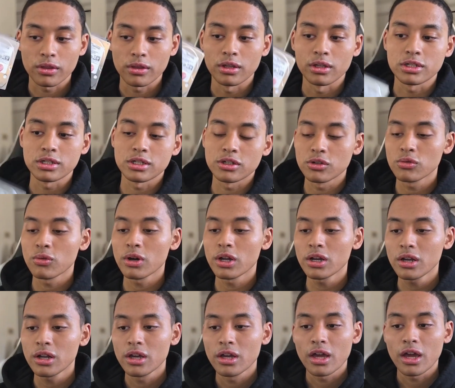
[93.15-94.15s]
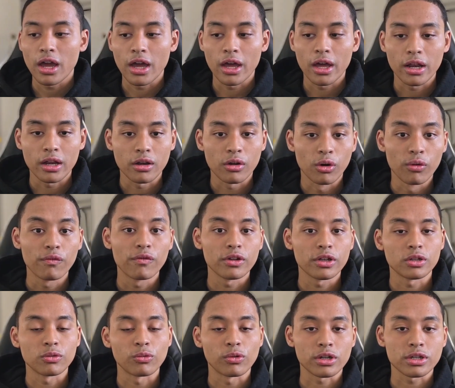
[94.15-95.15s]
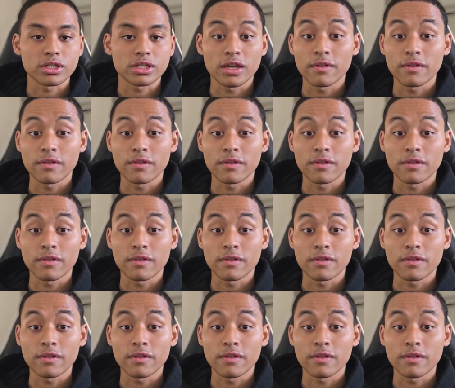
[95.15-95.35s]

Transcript: this new one, and hopefully it works.